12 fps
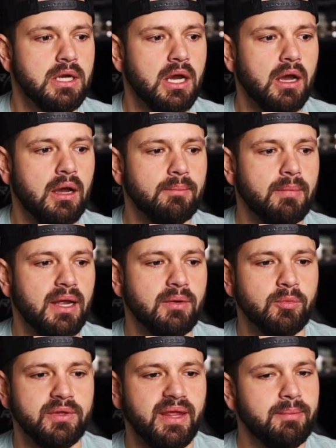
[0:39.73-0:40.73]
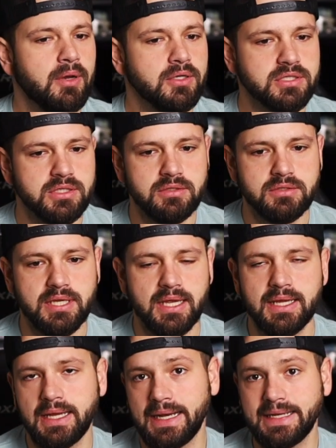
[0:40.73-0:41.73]
But when they post news
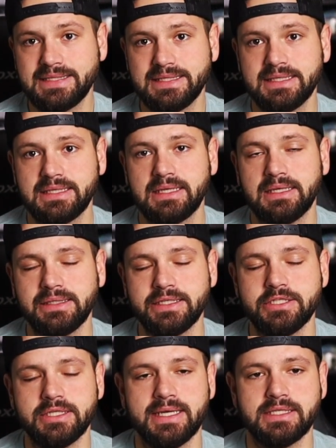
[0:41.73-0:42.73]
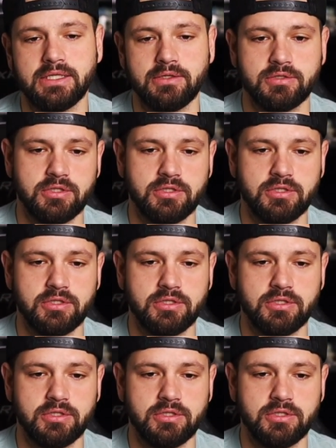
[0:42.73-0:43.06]
and I see it, I'll let you guys know.